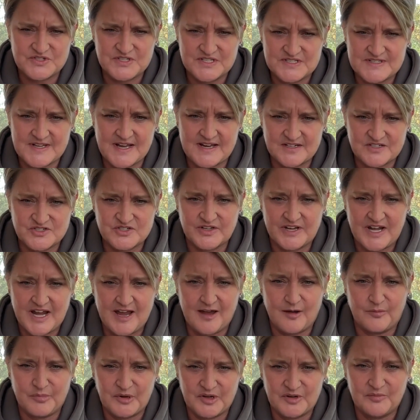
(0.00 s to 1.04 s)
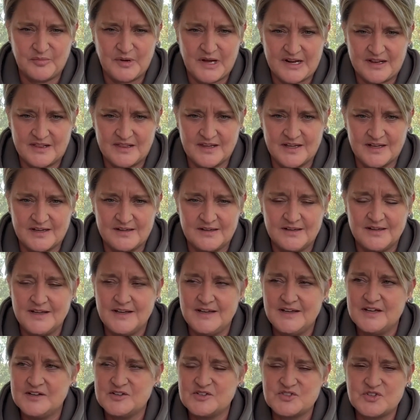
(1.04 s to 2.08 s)
This actually happened back then,
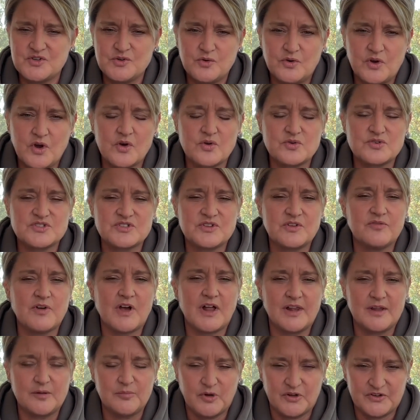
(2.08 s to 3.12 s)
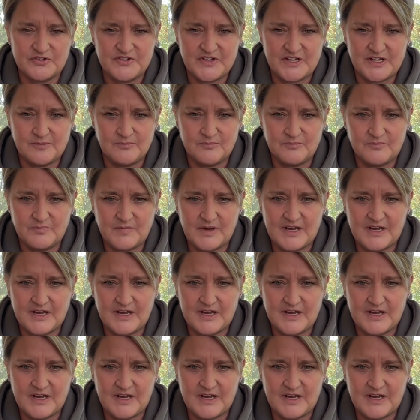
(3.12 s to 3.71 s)
to coach the volleyball team.